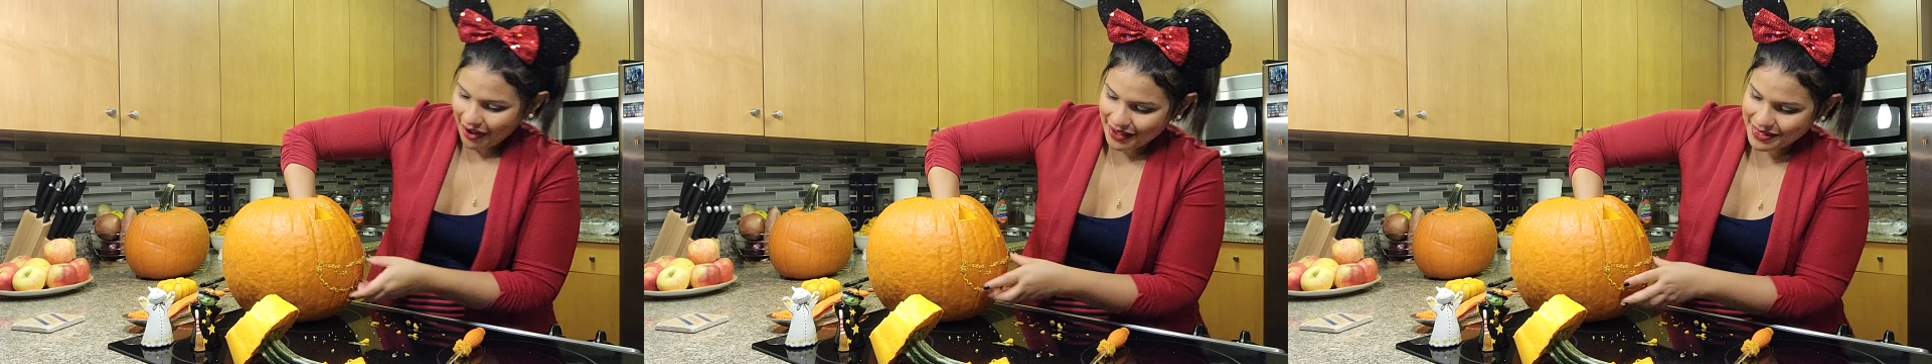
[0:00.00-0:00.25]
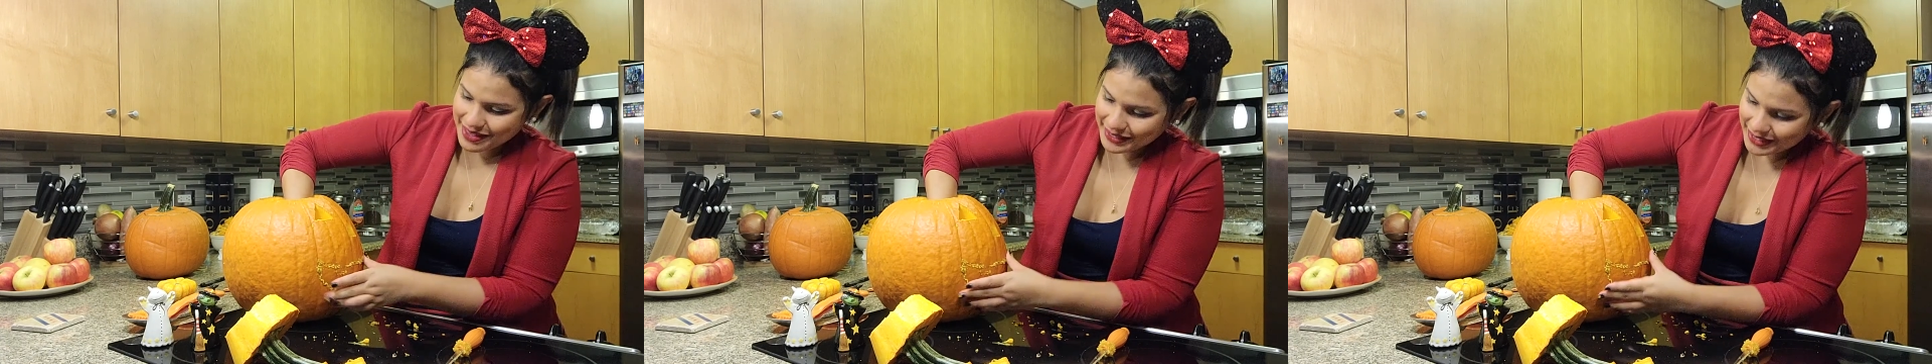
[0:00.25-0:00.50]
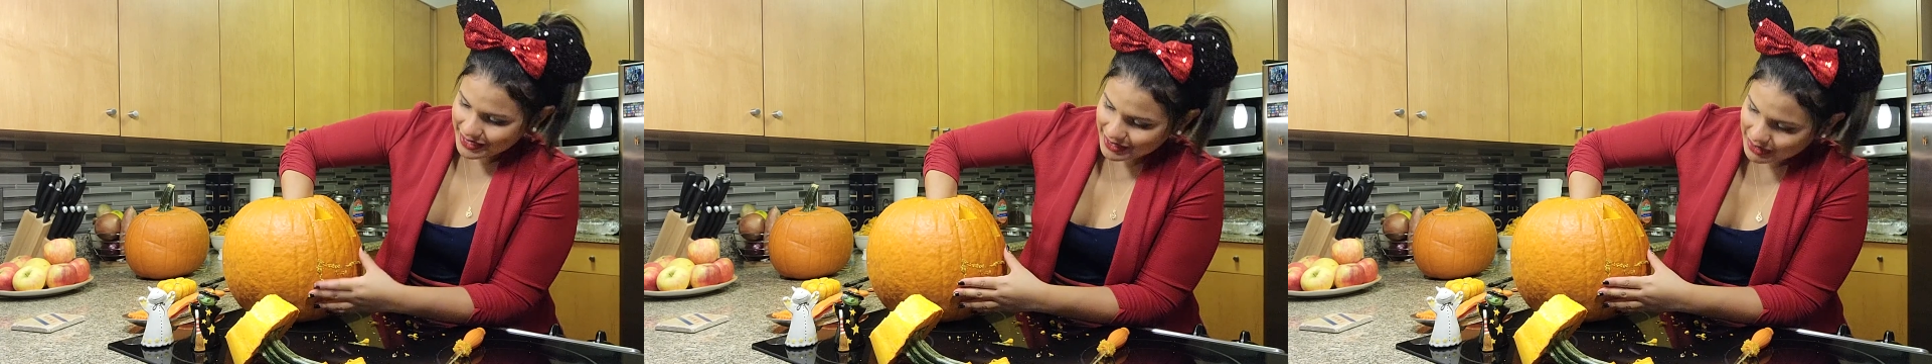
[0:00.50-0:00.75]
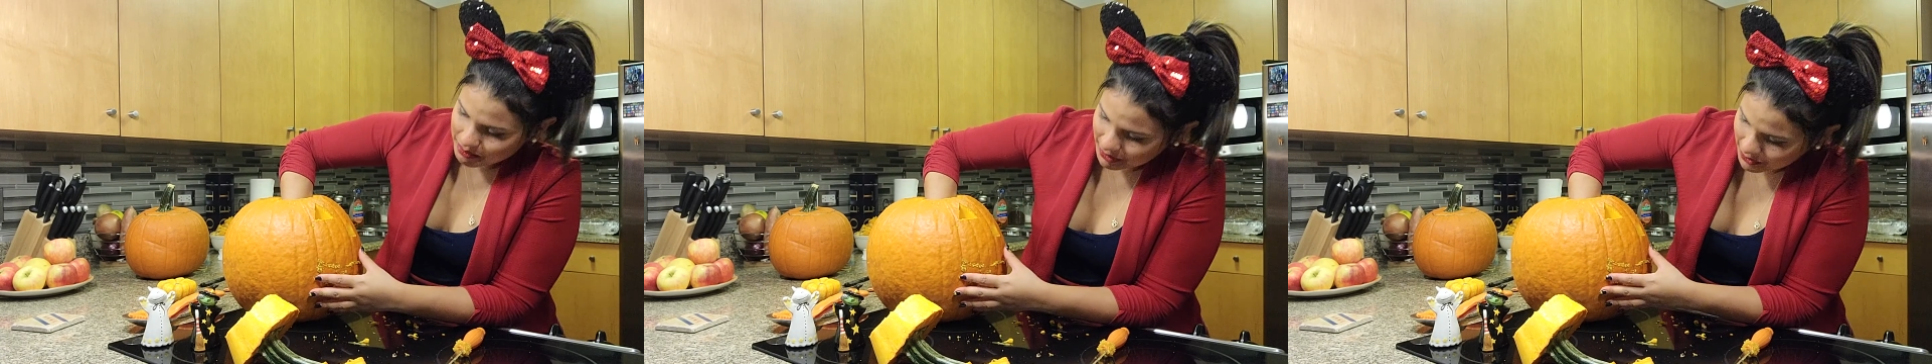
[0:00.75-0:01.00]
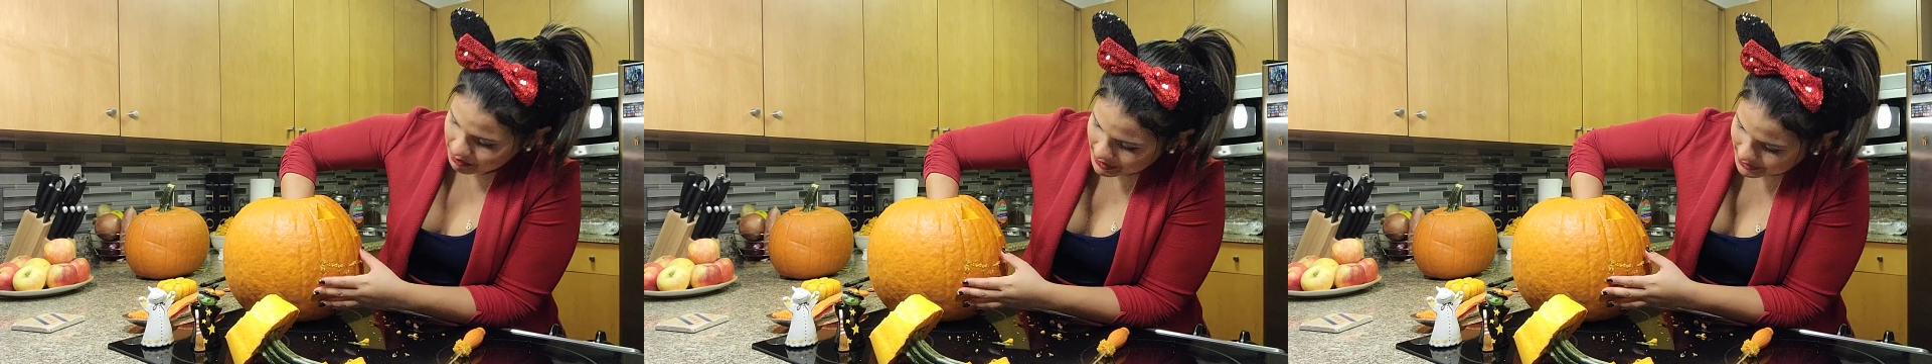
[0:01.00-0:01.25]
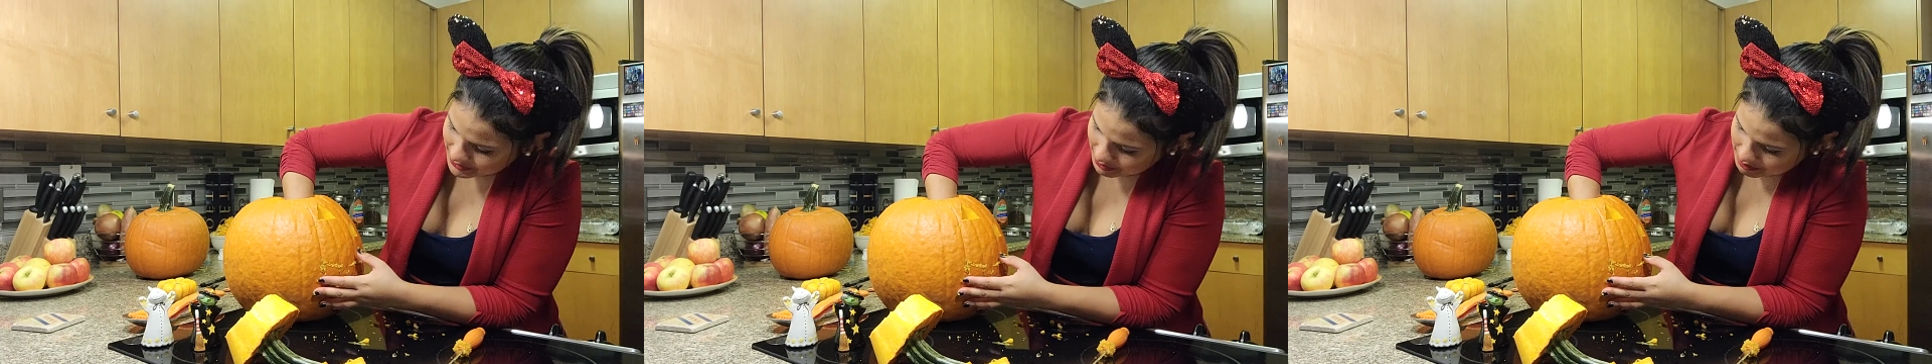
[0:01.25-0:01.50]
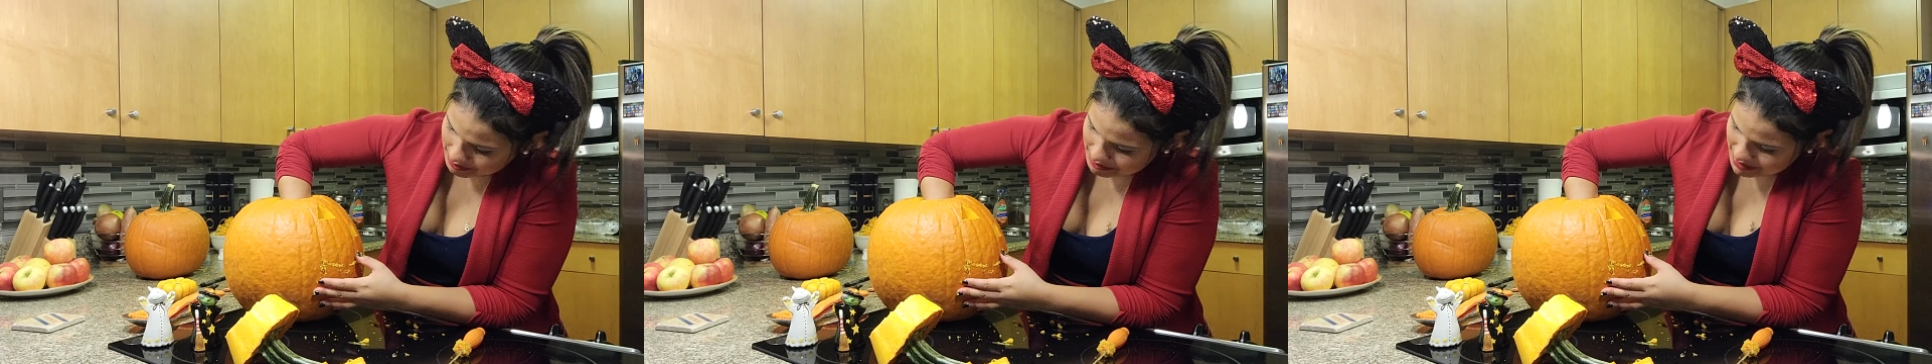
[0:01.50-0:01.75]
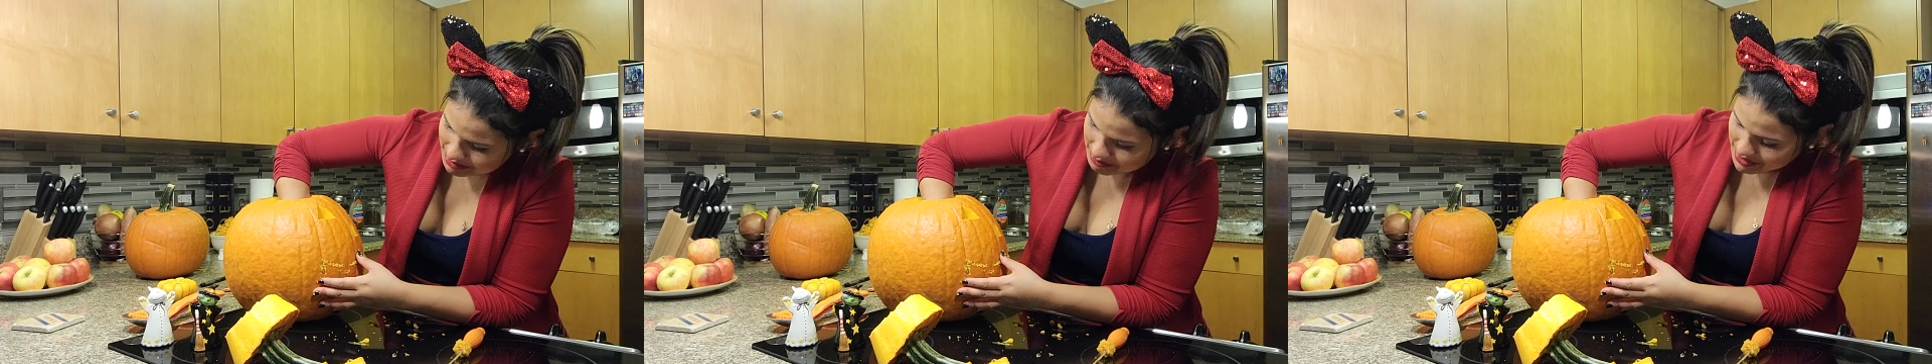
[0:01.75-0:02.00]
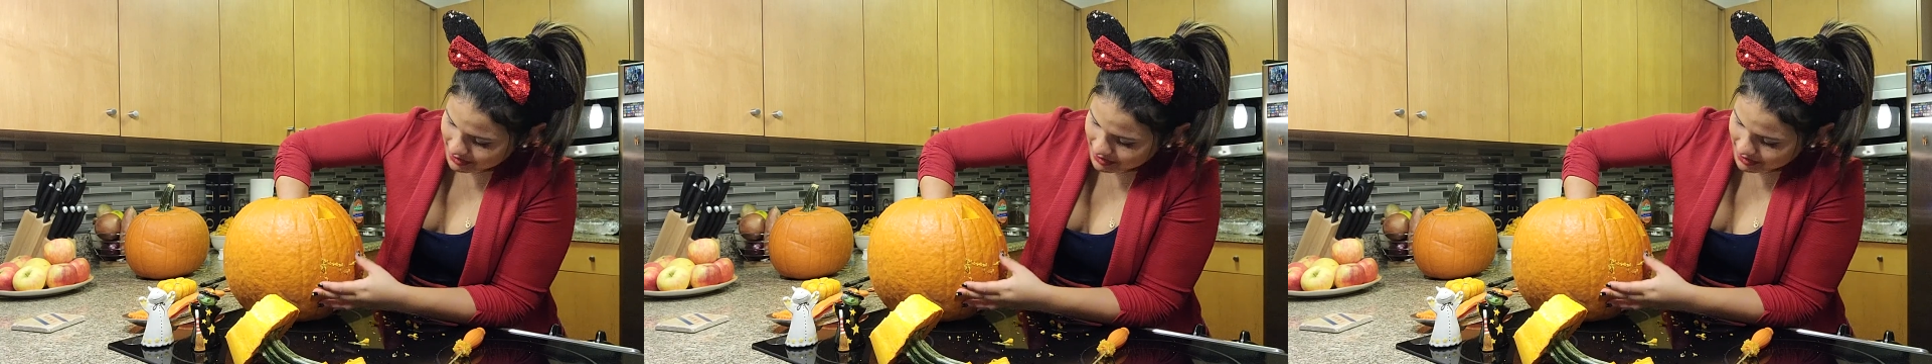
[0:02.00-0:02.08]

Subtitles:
This is a bigger piece, so it might be